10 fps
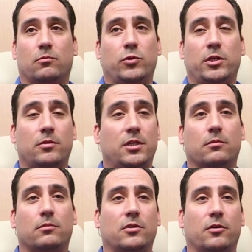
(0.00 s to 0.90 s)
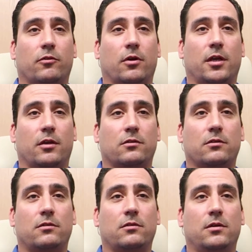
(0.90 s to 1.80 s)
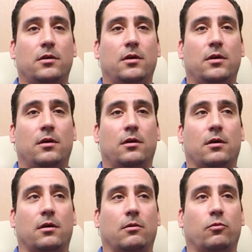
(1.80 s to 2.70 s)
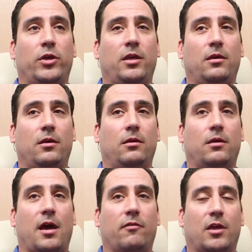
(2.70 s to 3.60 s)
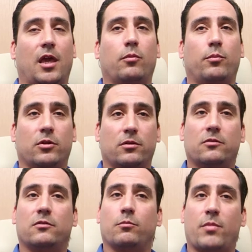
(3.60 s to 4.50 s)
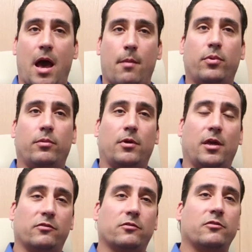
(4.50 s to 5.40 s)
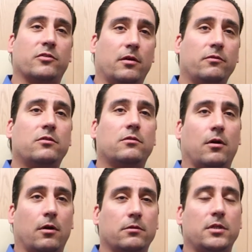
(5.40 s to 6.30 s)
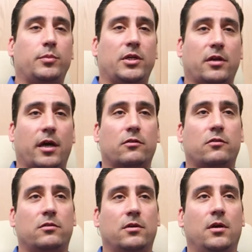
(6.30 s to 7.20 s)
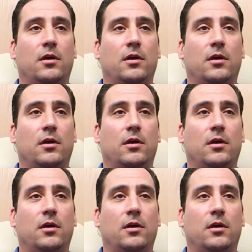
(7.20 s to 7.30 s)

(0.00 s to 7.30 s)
we don't need them there for our cases. We have the capabilities to map cases ourselves. Our EP techs